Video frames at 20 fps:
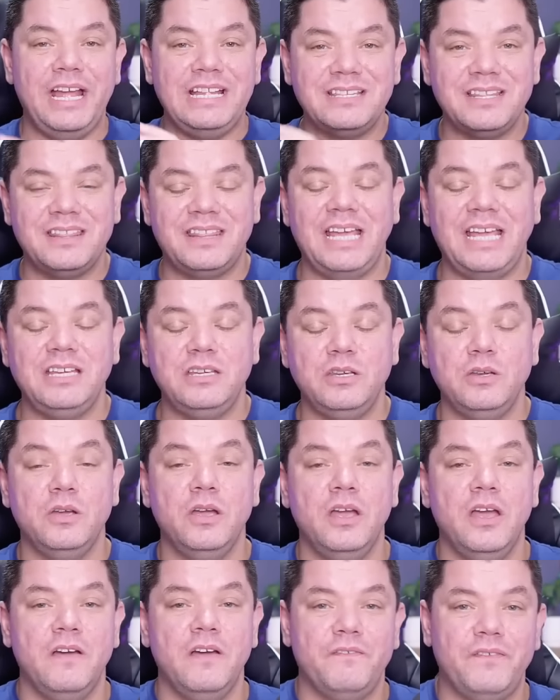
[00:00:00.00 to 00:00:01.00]
and to thank you
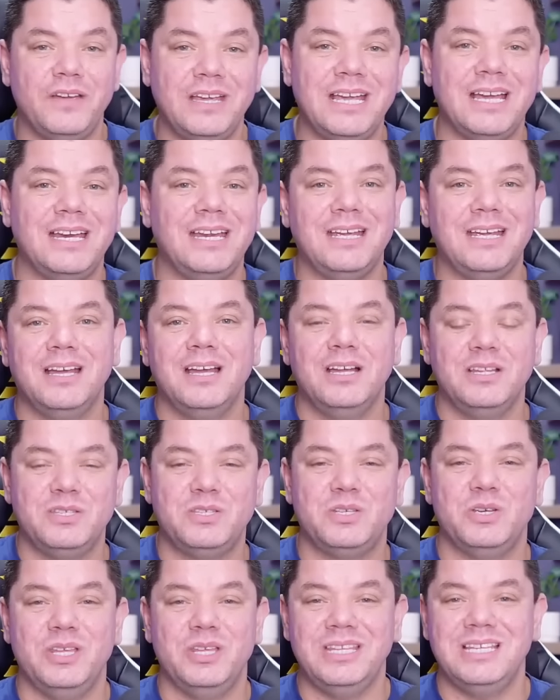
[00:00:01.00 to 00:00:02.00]
for getting
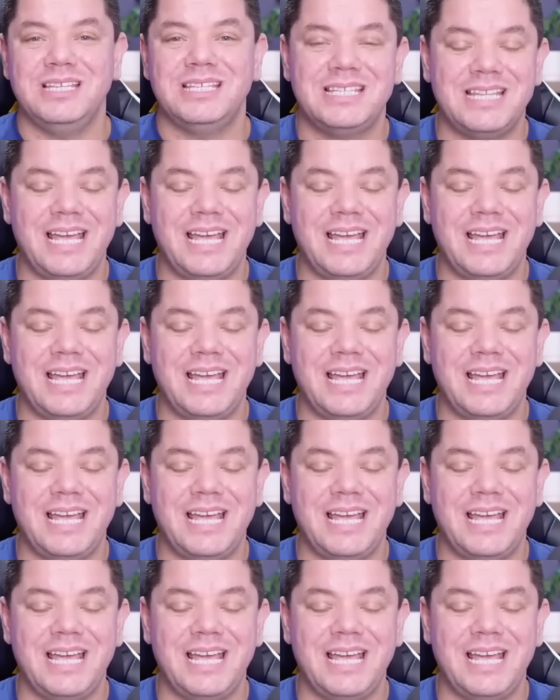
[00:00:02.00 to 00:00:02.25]
to this